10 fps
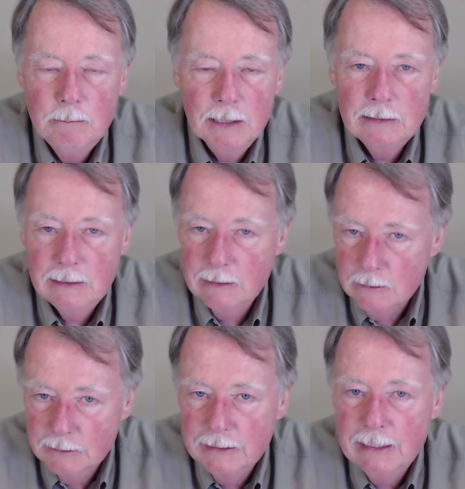but
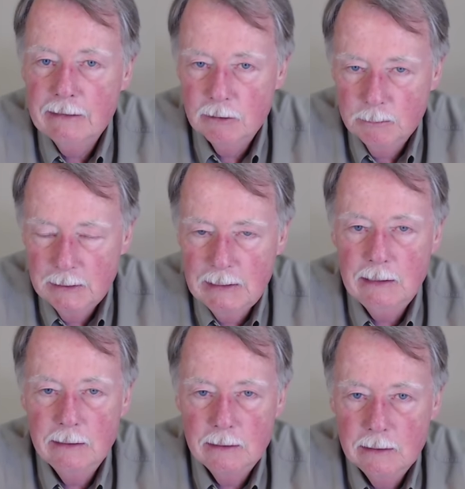it'll never be
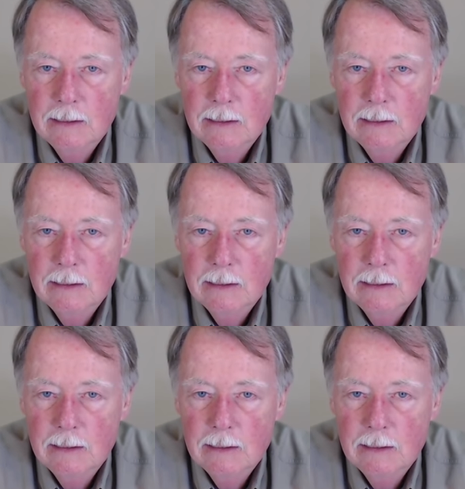heated.